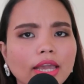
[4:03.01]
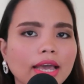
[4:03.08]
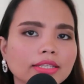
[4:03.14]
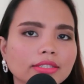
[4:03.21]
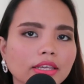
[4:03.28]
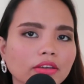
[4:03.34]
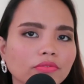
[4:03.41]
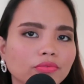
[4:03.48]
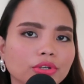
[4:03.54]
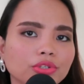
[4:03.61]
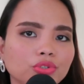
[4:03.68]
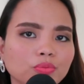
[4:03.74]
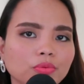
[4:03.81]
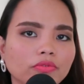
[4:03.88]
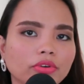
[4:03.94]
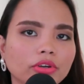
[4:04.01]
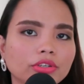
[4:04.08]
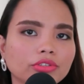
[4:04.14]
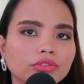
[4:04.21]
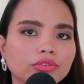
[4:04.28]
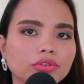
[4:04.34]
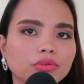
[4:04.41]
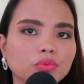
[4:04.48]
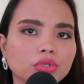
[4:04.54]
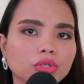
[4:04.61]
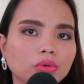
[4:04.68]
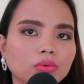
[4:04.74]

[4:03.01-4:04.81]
asking for a supervisor would